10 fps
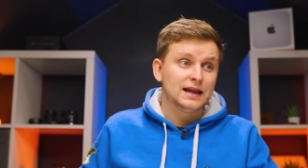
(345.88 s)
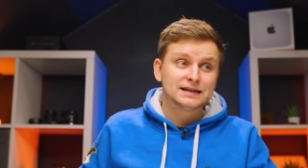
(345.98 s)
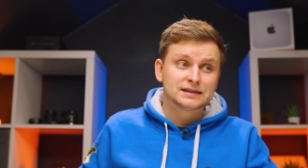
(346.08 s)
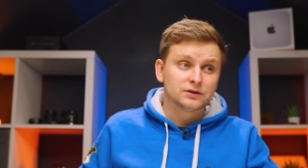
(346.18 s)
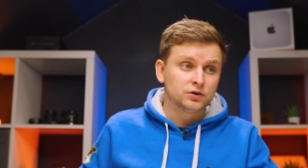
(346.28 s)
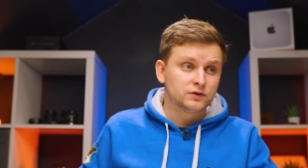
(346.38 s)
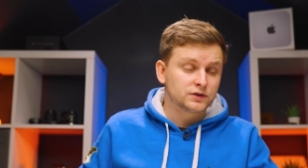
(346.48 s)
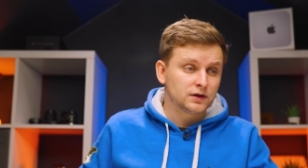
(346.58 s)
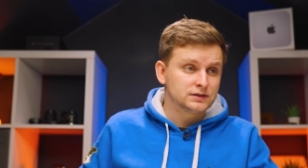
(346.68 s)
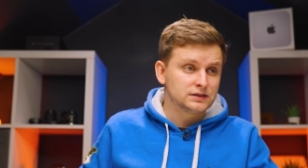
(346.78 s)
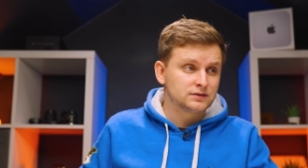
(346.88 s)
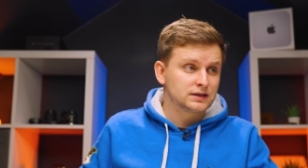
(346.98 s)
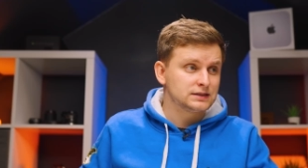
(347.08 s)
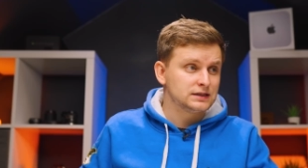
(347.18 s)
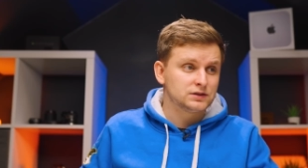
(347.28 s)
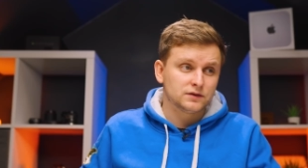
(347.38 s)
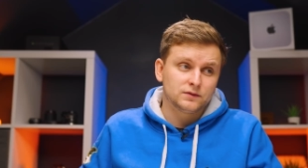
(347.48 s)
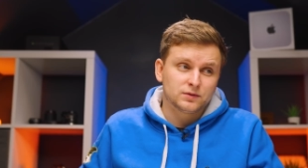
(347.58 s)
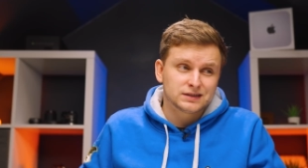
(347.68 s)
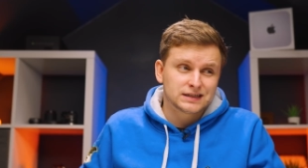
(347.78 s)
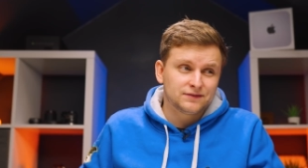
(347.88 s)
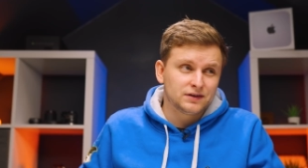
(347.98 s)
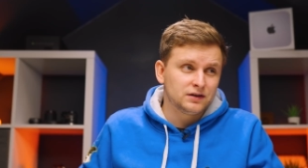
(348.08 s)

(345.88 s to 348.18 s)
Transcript: less than $100 as you can see. So if you want to save a